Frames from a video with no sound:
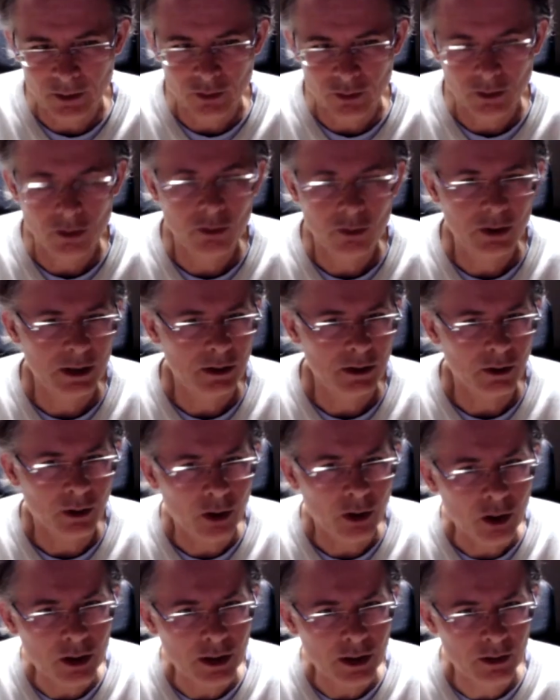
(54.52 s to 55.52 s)
try to
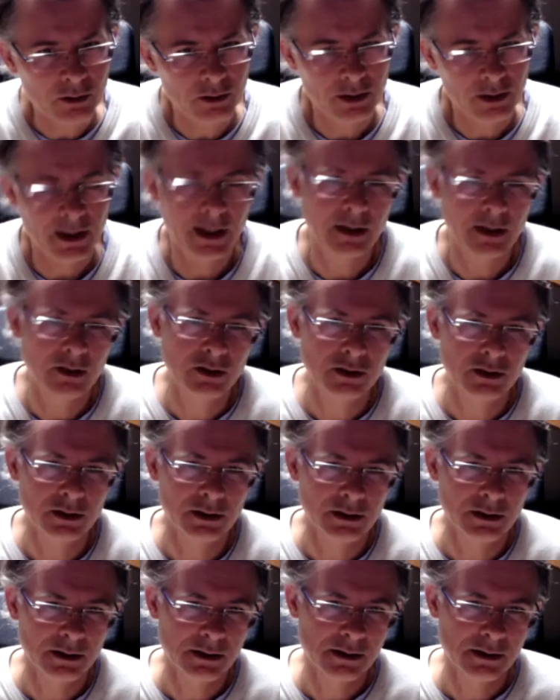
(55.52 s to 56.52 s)
look at all the
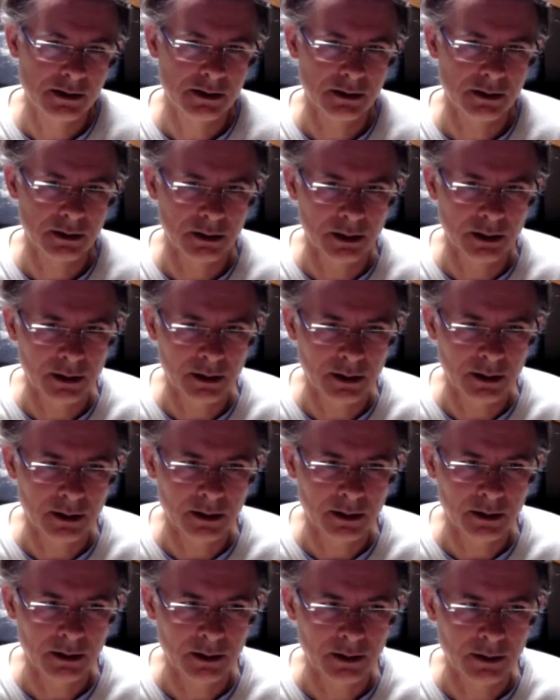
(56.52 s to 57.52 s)
connections,
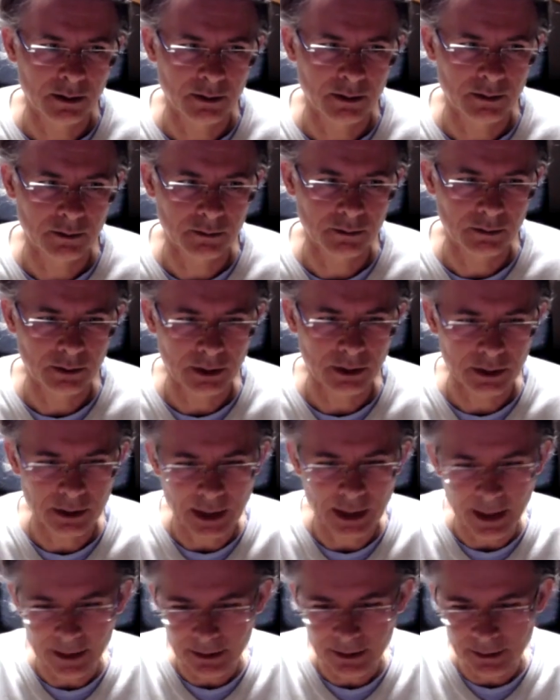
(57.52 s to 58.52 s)

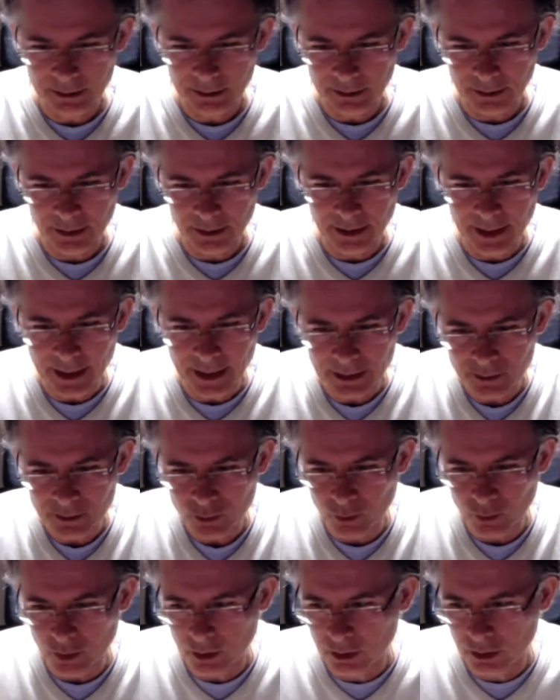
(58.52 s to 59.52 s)
like
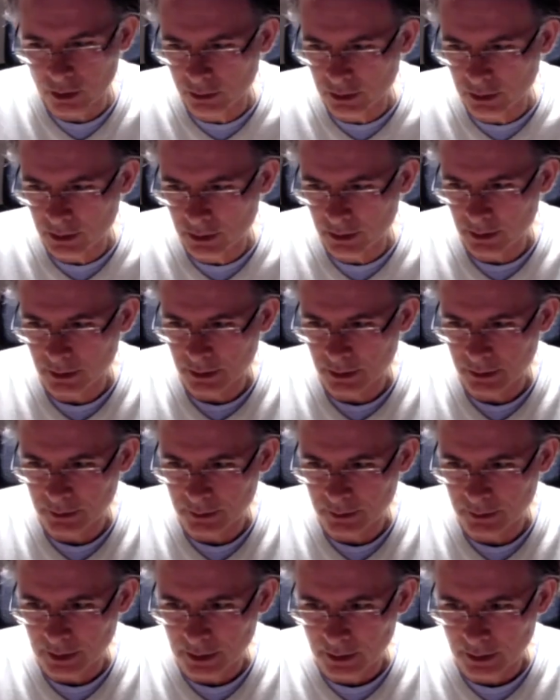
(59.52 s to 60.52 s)
the network or
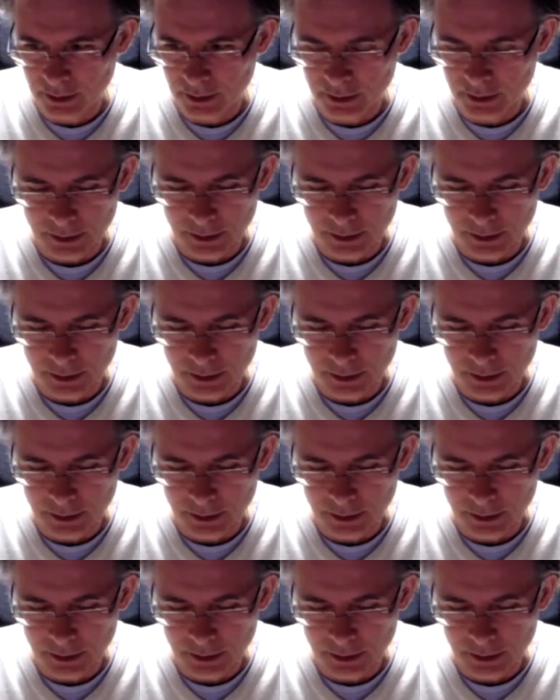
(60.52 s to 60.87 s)
the